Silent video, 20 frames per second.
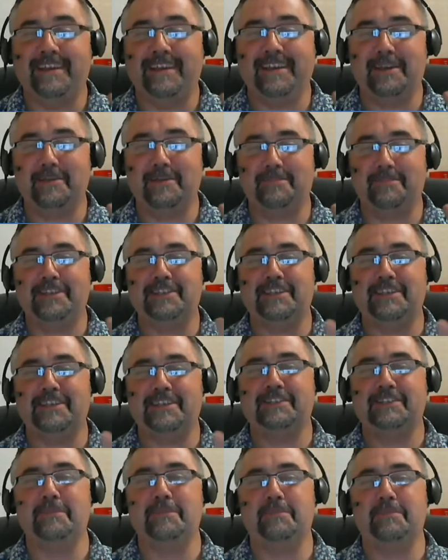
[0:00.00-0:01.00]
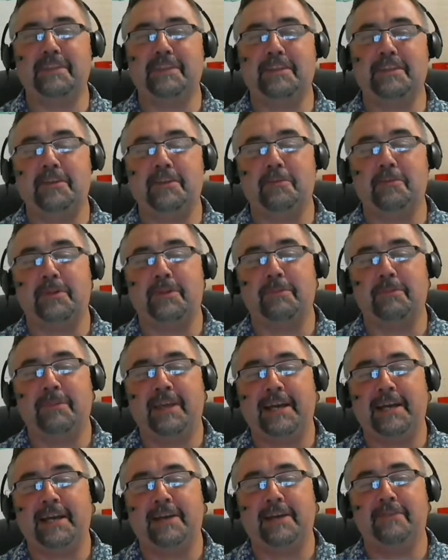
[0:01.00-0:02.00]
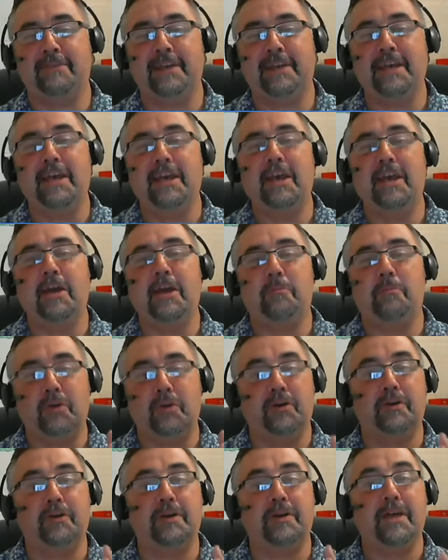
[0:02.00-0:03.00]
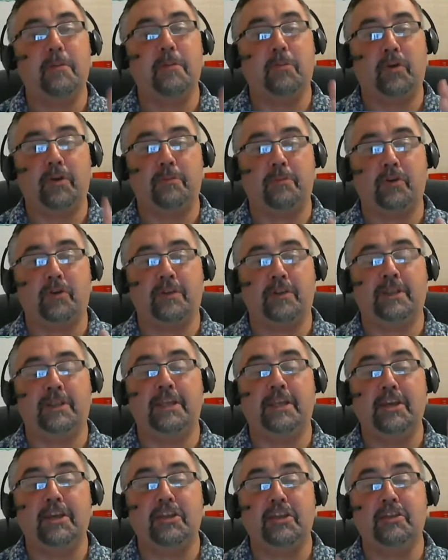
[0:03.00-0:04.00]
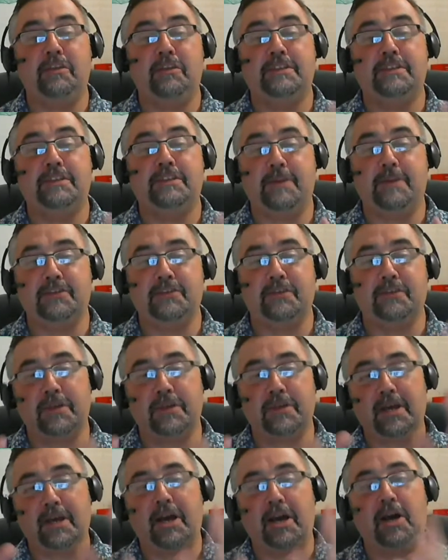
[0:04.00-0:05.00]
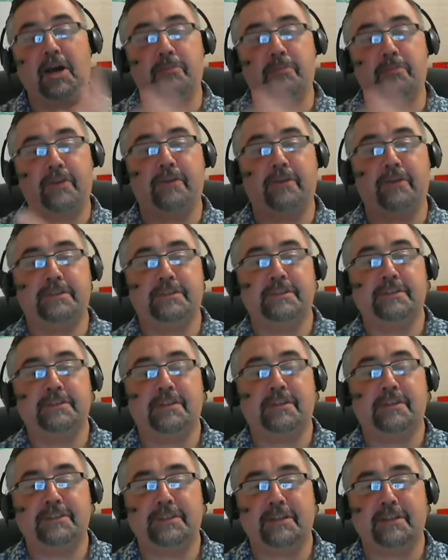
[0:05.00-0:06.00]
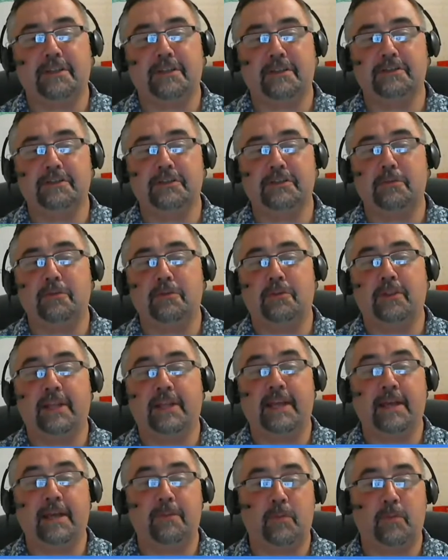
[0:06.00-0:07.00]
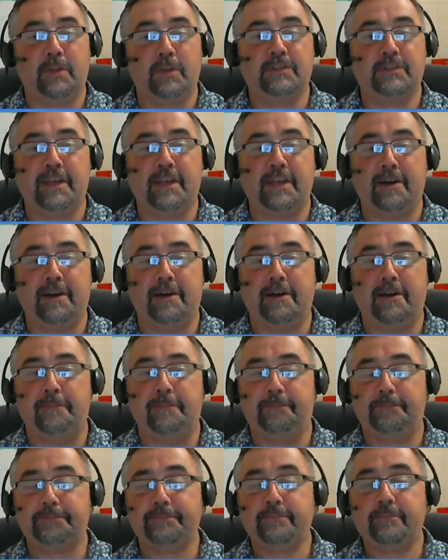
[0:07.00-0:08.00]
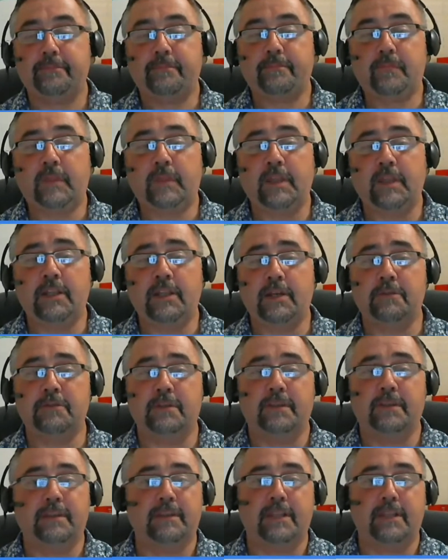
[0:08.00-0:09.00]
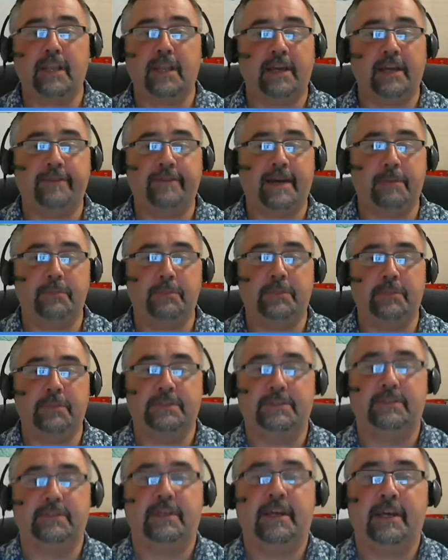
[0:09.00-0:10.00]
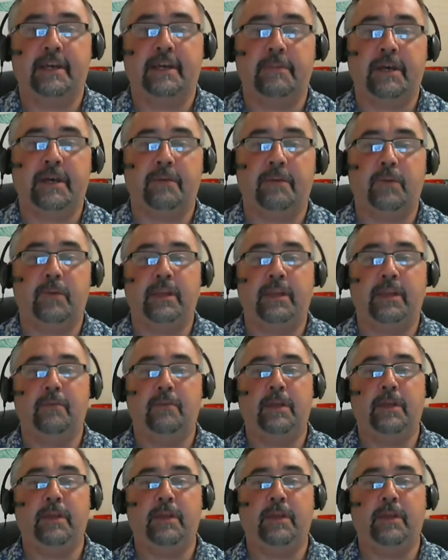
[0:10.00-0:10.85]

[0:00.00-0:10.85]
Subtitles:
appreciate the sympathy that you'll probably have, but more importantly, you need to make sure that our priorities are still on Zukul, which they are. Life happens, and we